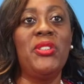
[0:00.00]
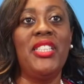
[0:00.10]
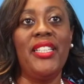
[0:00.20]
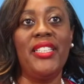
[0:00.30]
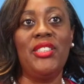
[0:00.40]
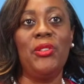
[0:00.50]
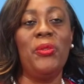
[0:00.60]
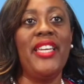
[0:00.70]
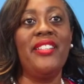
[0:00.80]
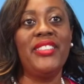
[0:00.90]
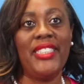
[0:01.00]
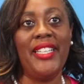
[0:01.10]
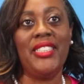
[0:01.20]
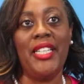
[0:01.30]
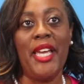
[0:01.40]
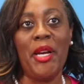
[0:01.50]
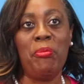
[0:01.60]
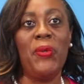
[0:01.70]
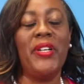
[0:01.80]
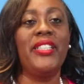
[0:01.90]
to get to interstates and
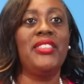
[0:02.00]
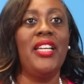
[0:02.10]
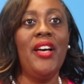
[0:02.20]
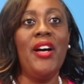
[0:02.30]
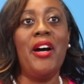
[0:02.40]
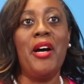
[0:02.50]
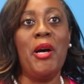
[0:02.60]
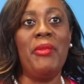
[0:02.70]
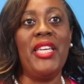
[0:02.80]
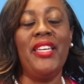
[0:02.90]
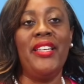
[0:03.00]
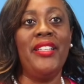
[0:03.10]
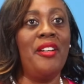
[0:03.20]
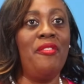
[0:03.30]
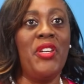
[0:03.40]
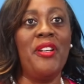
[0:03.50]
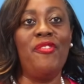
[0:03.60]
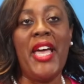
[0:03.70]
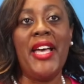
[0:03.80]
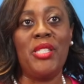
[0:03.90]
airports in a very
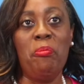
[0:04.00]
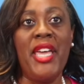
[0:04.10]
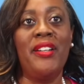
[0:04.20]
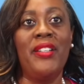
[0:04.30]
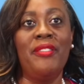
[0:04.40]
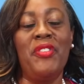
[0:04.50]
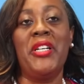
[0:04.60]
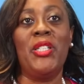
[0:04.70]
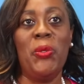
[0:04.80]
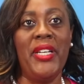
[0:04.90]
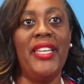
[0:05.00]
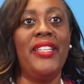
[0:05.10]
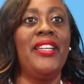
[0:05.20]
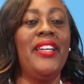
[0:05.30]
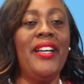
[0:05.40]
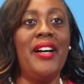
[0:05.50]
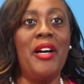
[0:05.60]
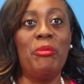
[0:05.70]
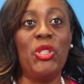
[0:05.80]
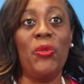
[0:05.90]
fast manner, very quick,
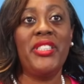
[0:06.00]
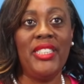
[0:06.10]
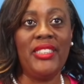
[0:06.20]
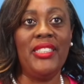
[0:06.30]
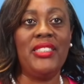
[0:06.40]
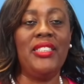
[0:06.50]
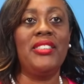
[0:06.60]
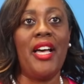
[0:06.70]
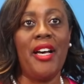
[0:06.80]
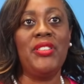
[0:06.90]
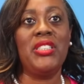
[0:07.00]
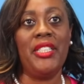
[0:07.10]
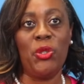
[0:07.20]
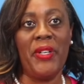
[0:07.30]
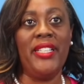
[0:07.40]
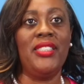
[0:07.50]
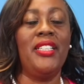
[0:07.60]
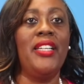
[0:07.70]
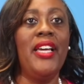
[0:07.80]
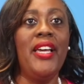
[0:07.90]
short distances, obviously
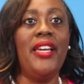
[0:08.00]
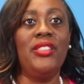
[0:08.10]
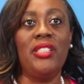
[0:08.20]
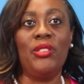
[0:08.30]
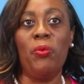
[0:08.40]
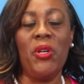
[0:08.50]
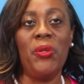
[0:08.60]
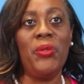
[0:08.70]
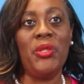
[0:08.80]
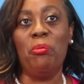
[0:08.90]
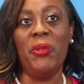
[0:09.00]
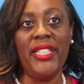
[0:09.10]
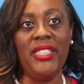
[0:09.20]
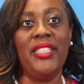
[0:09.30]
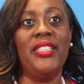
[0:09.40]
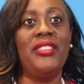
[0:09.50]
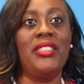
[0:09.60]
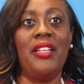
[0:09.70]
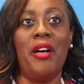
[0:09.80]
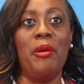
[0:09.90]
transit, and just roads, bridges
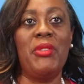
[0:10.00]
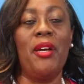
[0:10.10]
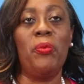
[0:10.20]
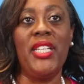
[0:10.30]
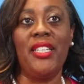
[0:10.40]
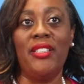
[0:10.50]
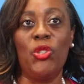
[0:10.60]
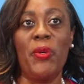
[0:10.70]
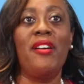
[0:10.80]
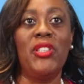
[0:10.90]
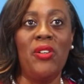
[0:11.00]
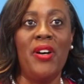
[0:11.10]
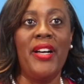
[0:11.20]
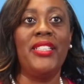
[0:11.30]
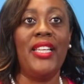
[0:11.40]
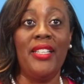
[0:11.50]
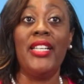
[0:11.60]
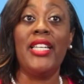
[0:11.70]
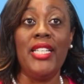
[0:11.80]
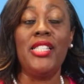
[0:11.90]
that we can travel on in an
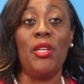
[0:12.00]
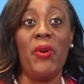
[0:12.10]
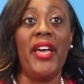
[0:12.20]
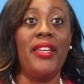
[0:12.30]
easy way.